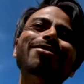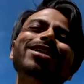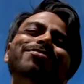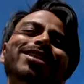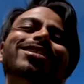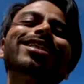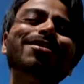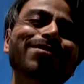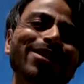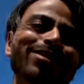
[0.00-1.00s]
I've named it
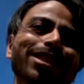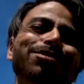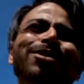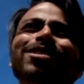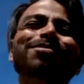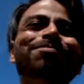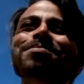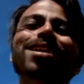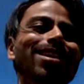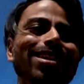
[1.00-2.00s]
Escape Town just because
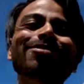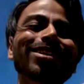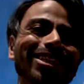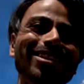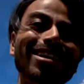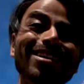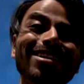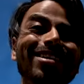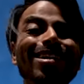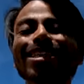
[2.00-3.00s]
I love nature
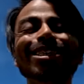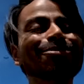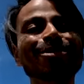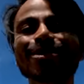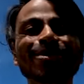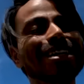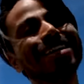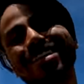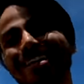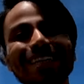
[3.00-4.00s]
and. Yeah, Escape
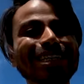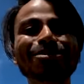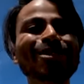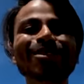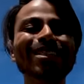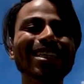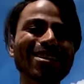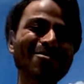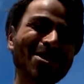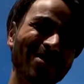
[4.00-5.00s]
Town. That's the
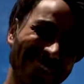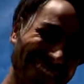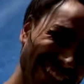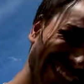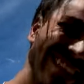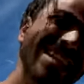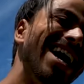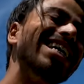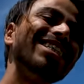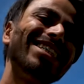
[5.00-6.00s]
name, brother.
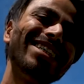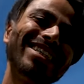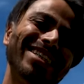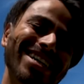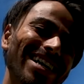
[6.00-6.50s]
Lovely name.